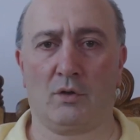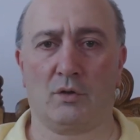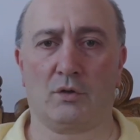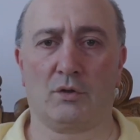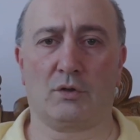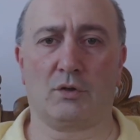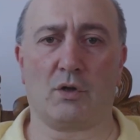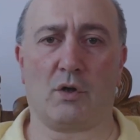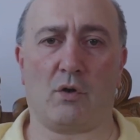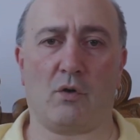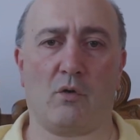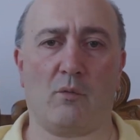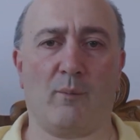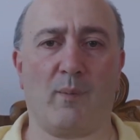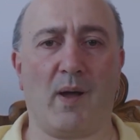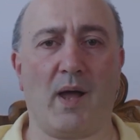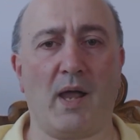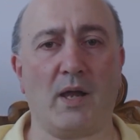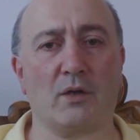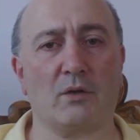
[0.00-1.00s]
So
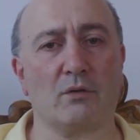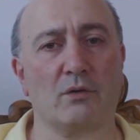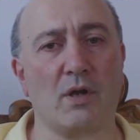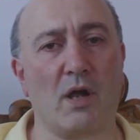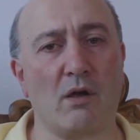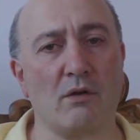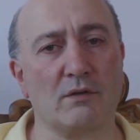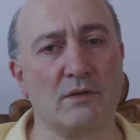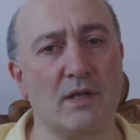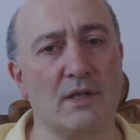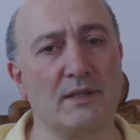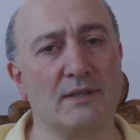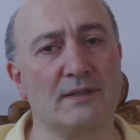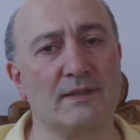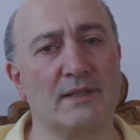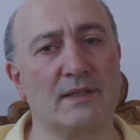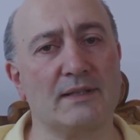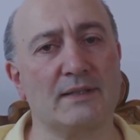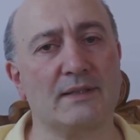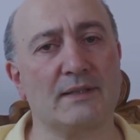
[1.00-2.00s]
by
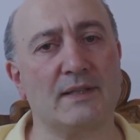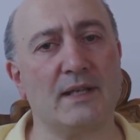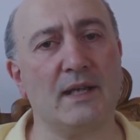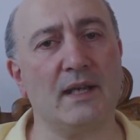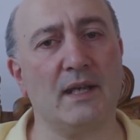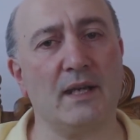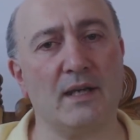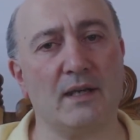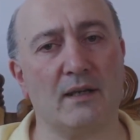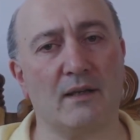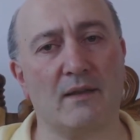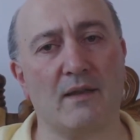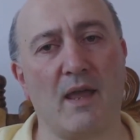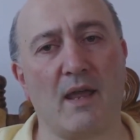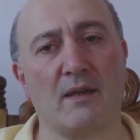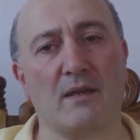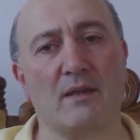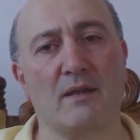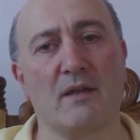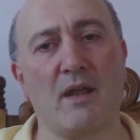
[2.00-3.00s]
2016,
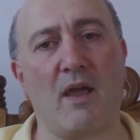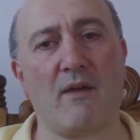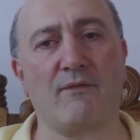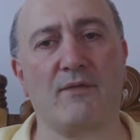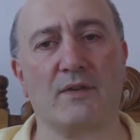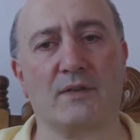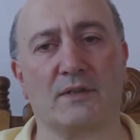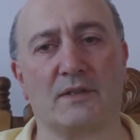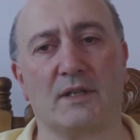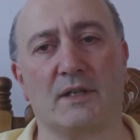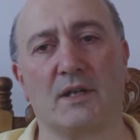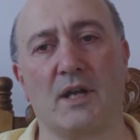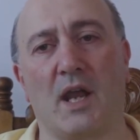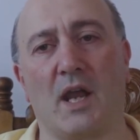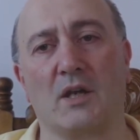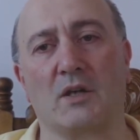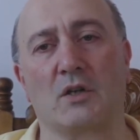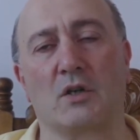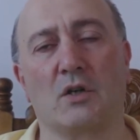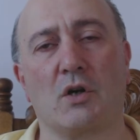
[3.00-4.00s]
that deficit
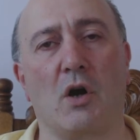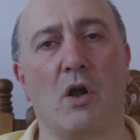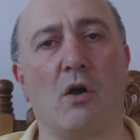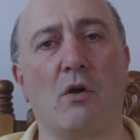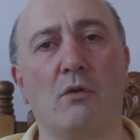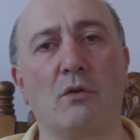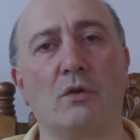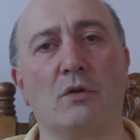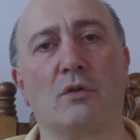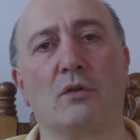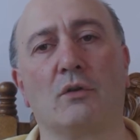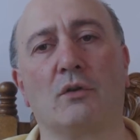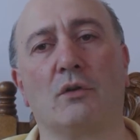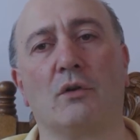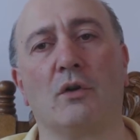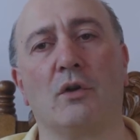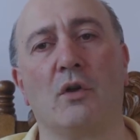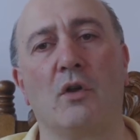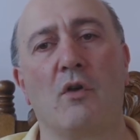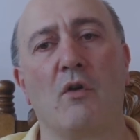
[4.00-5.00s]
had grown
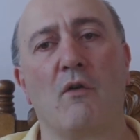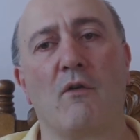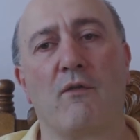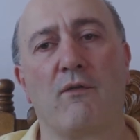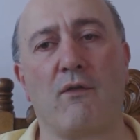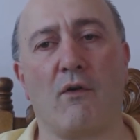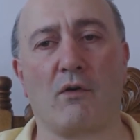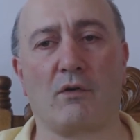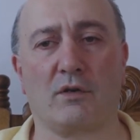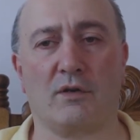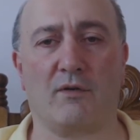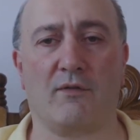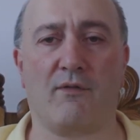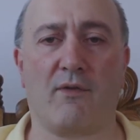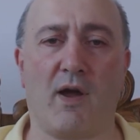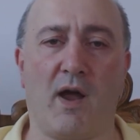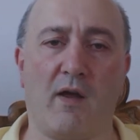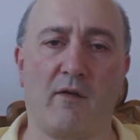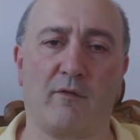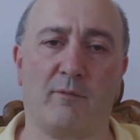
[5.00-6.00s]
to
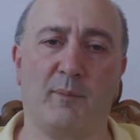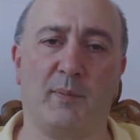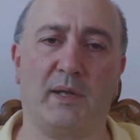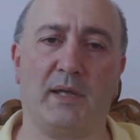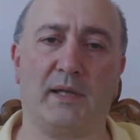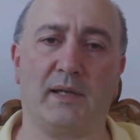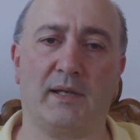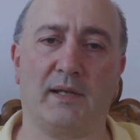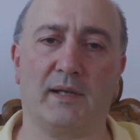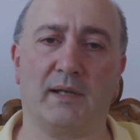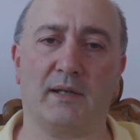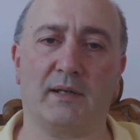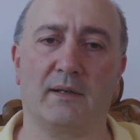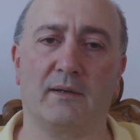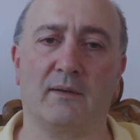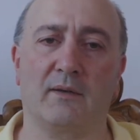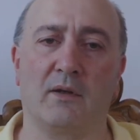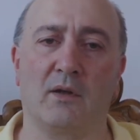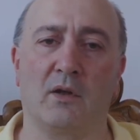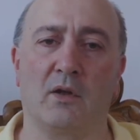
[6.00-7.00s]
45 billion.
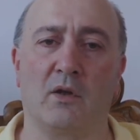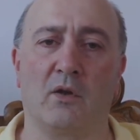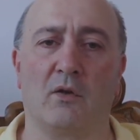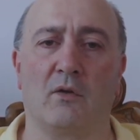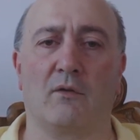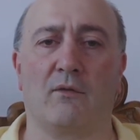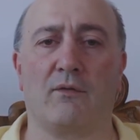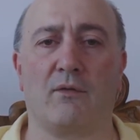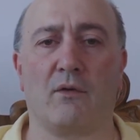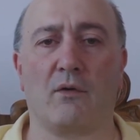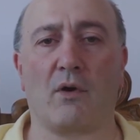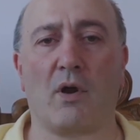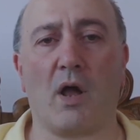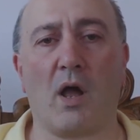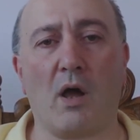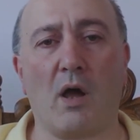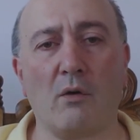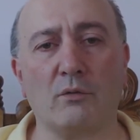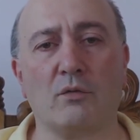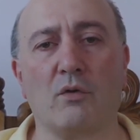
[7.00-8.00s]
For
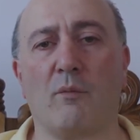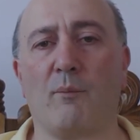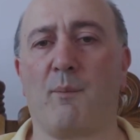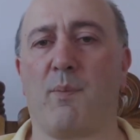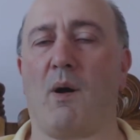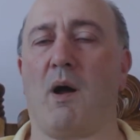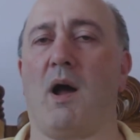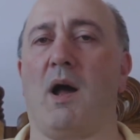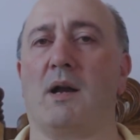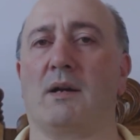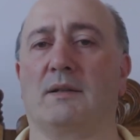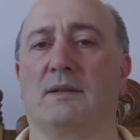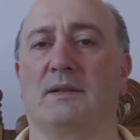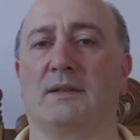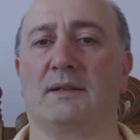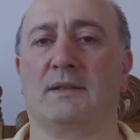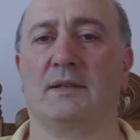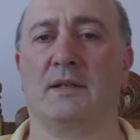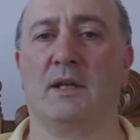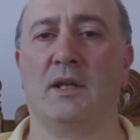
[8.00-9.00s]
auto
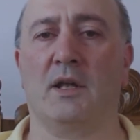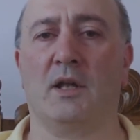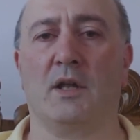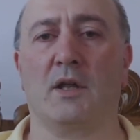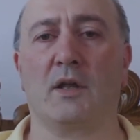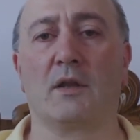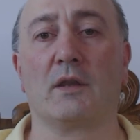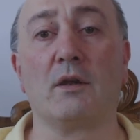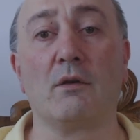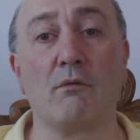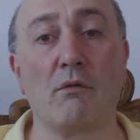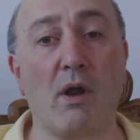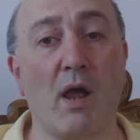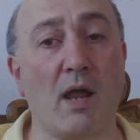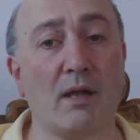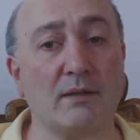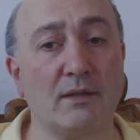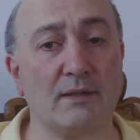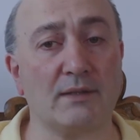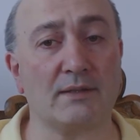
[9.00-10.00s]
parts, the
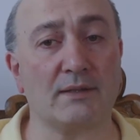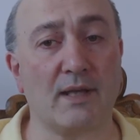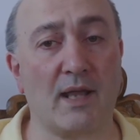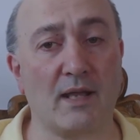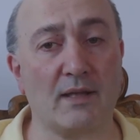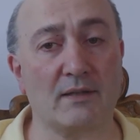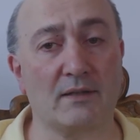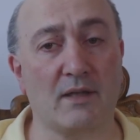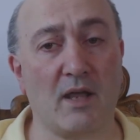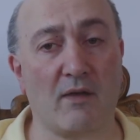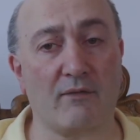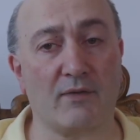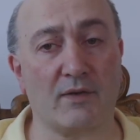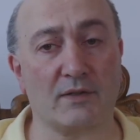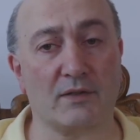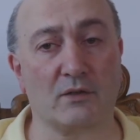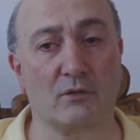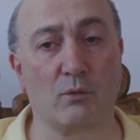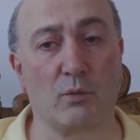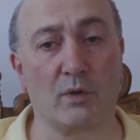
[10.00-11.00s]
United States
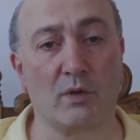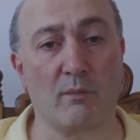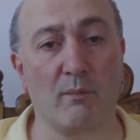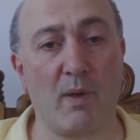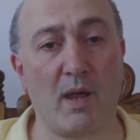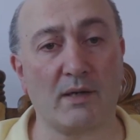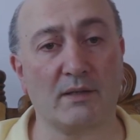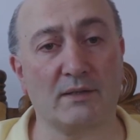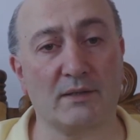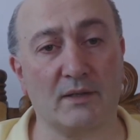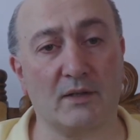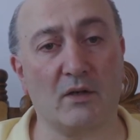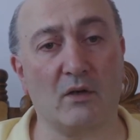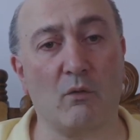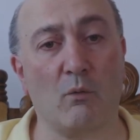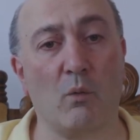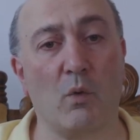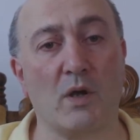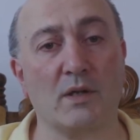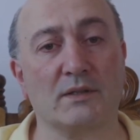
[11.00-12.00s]
deficit with Mexico
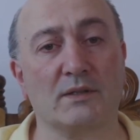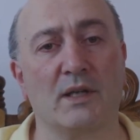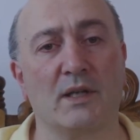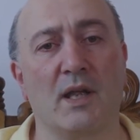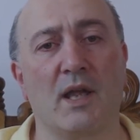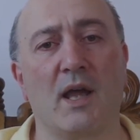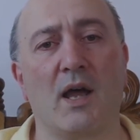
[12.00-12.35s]
was